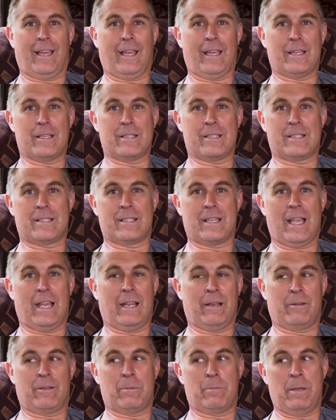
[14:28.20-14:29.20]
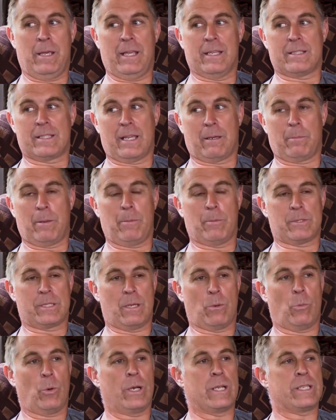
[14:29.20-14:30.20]
And to me, it's like people
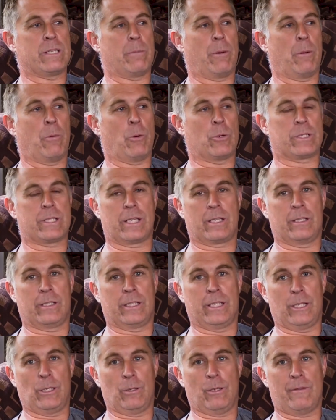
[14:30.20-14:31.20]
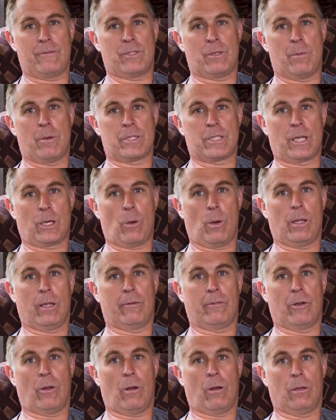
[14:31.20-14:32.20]
say, what is it about motorcycling that you love so much? I go, I
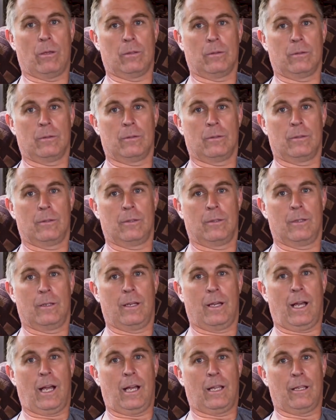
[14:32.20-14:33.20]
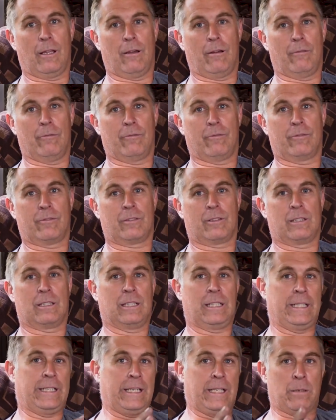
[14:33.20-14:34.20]
love it all. I love
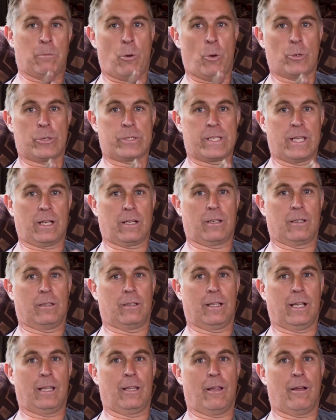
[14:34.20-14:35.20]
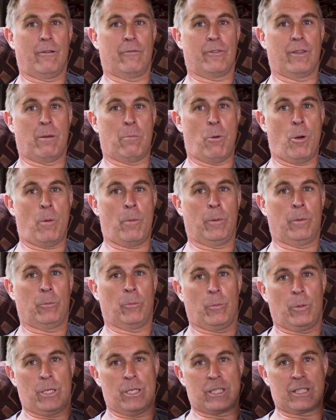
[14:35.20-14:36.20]
cleaning the motorcycle. I love the moment
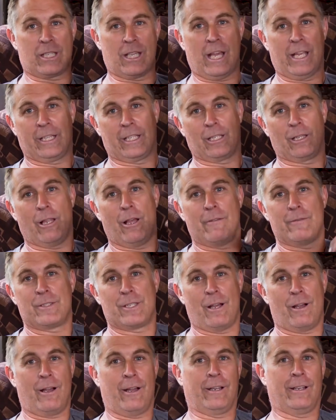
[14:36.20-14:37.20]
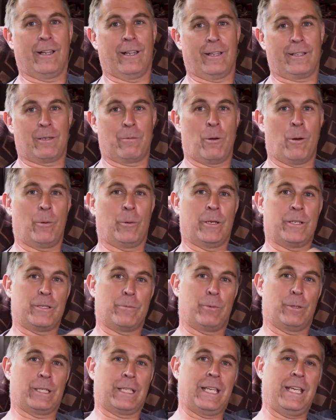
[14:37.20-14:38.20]
when you slide the gloves on. I like the moment when
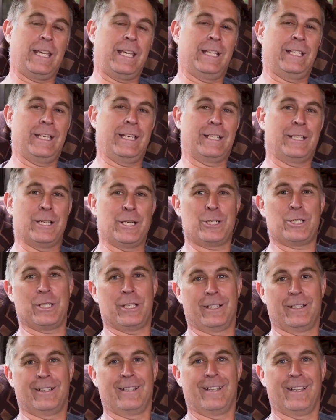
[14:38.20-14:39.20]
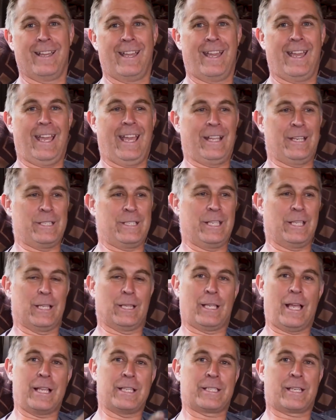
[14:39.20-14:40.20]
you put the key in the ignition. You see
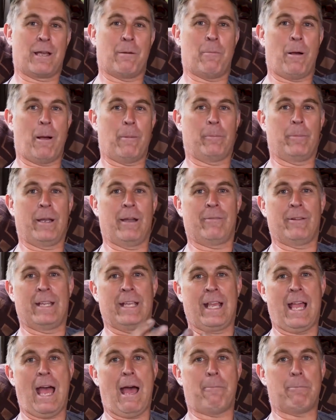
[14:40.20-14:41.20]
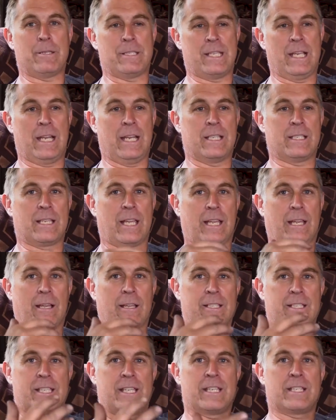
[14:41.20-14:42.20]
the lights come up and everything happens, and it's like
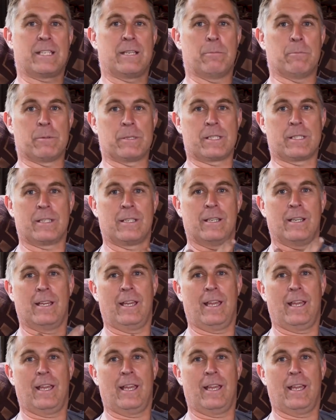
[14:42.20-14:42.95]
systems,